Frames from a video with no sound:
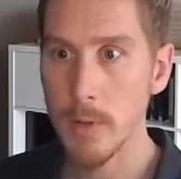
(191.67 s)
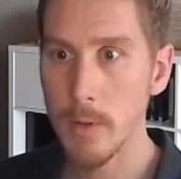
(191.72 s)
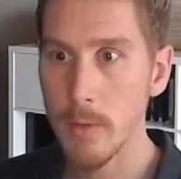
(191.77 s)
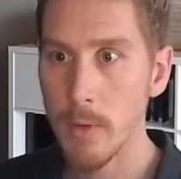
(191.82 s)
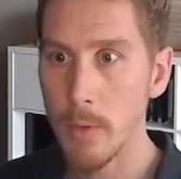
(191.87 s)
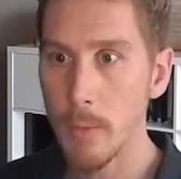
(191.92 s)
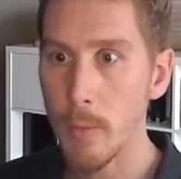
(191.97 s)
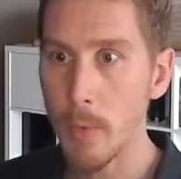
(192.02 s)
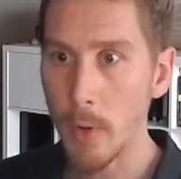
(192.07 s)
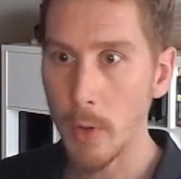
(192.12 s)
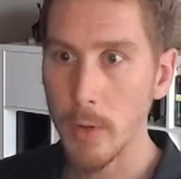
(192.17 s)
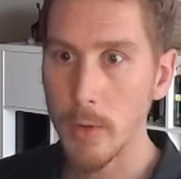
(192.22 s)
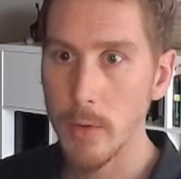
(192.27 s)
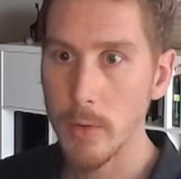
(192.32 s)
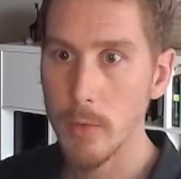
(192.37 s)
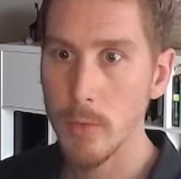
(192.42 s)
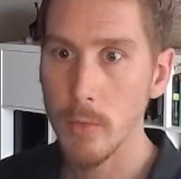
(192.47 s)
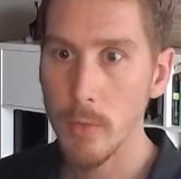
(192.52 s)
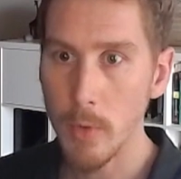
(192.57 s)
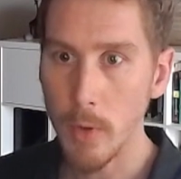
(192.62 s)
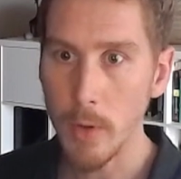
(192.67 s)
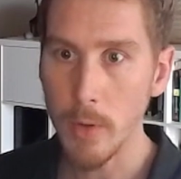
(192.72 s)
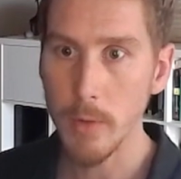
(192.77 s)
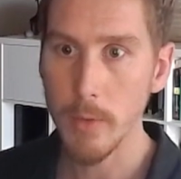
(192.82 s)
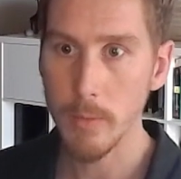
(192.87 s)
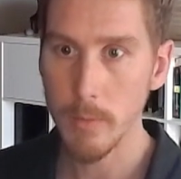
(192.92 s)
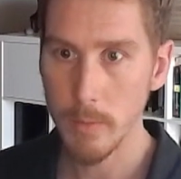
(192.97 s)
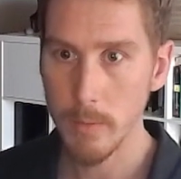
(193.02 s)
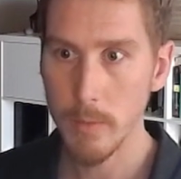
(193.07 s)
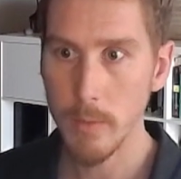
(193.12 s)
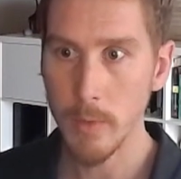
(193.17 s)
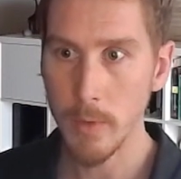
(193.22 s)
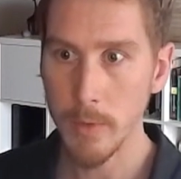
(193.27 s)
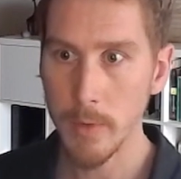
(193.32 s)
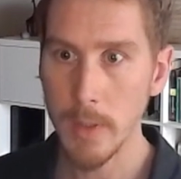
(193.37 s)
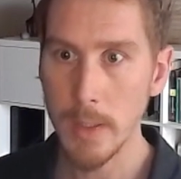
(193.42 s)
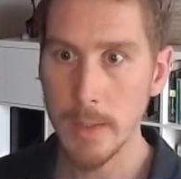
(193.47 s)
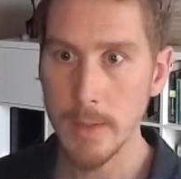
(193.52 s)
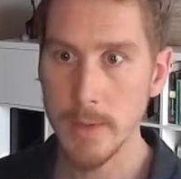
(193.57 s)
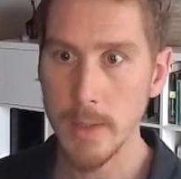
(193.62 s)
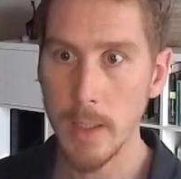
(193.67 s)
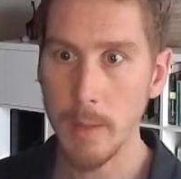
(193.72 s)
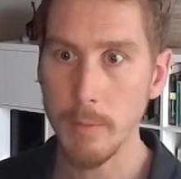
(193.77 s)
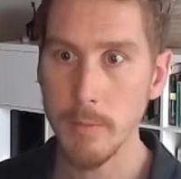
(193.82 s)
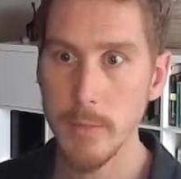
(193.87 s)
worked too long on the exam.